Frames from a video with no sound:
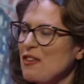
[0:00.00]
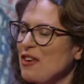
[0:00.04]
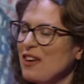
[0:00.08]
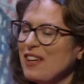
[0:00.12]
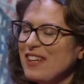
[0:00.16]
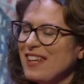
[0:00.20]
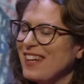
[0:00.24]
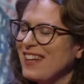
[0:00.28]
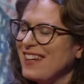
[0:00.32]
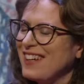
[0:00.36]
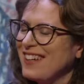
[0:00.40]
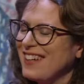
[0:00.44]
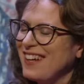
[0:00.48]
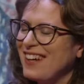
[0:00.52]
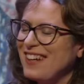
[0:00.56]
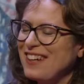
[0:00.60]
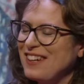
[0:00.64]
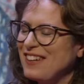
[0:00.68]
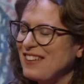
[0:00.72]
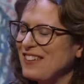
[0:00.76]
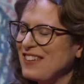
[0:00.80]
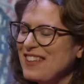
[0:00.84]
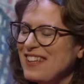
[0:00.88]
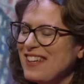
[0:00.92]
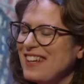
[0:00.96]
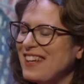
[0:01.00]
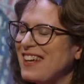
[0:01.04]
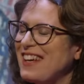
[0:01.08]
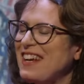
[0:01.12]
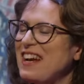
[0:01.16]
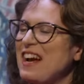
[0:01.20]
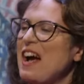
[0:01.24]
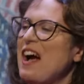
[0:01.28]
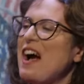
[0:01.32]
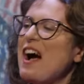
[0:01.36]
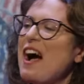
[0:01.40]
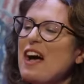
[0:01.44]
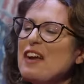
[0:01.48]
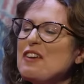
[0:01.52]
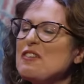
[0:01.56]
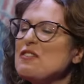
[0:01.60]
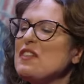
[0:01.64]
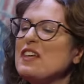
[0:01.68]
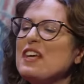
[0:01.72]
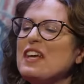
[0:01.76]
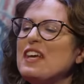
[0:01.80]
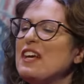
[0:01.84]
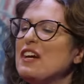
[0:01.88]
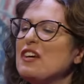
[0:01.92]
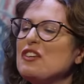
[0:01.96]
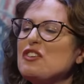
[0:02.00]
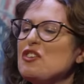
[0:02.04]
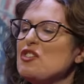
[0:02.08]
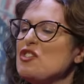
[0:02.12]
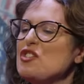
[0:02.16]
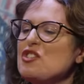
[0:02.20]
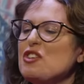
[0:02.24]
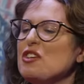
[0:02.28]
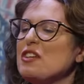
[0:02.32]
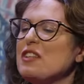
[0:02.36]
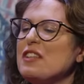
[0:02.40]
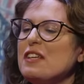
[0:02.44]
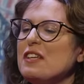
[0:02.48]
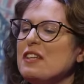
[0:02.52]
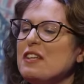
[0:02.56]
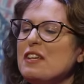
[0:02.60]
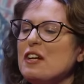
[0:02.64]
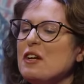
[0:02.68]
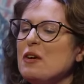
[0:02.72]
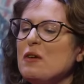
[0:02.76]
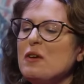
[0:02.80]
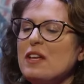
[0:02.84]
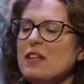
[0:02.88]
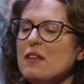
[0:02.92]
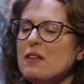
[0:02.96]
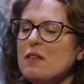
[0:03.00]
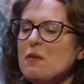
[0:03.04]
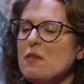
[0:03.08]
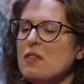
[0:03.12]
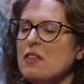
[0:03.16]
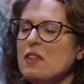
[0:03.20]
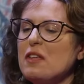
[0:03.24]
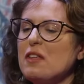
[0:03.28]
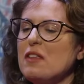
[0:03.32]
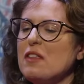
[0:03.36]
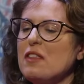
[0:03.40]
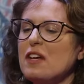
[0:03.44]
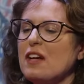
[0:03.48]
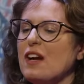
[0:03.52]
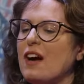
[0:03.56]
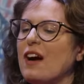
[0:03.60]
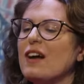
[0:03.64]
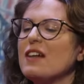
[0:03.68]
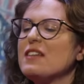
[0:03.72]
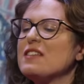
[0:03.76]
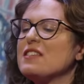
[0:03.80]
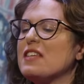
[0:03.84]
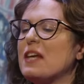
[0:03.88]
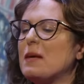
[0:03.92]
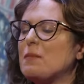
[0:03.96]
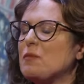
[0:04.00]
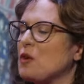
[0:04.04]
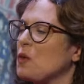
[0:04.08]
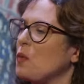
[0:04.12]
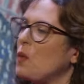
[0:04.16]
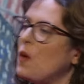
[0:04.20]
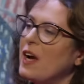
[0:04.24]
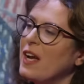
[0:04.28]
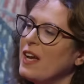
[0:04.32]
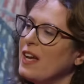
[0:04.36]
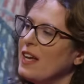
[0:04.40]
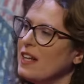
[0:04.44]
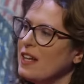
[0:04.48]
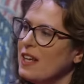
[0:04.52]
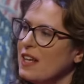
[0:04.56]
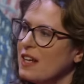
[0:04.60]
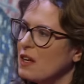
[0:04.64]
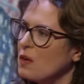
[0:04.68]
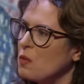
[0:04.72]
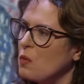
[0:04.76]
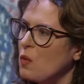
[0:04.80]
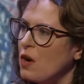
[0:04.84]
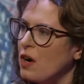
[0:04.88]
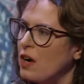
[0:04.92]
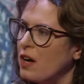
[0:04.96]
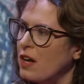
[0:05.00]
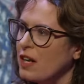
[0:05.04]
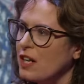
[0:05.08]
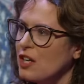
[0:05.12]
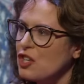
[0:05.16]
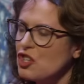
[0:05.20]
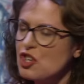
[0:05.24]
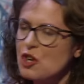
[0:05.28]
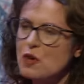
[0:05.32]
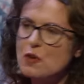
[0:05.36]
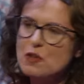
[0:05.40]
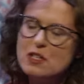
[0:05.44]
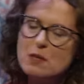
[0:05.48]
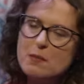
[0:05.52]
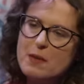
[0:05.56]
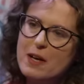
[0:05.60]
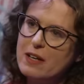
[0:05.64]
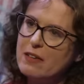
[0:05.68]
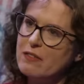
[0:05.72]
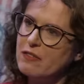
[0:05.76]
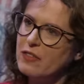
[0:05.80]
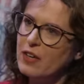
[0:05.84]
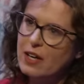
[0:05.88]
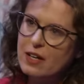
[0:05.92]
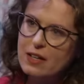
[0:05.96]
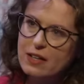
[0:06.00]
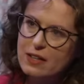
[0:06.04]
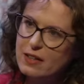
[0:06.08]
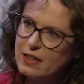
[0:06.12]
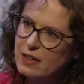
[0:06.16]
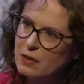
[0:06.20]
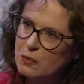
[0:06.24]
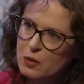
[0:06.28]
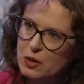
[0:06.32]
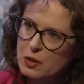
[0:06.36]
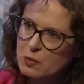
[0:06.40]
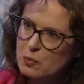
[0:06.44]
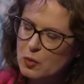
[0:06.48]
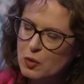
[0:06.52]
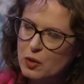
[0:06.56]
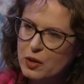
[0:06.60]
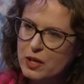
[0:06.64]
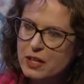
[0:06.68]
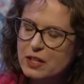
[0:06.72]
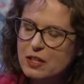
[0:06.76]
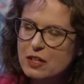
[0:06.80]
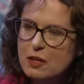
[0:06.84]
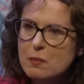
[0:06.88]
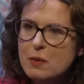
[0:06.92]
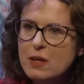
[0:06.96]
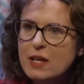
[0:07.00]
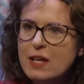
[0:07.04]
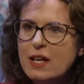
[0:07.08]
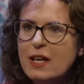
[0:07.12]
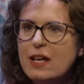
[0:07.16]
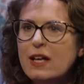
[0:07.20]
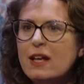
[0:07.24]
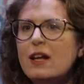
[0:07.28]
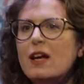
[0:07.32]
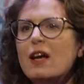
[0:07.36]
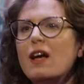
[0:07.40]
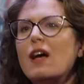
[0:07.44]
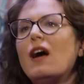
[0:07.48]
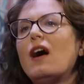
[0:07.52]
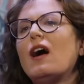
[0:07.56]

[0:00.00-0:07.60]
really, I don't think he, I don't think he understood that you know the the concept or why he needed one. He joked about Ivanka at one point could be it.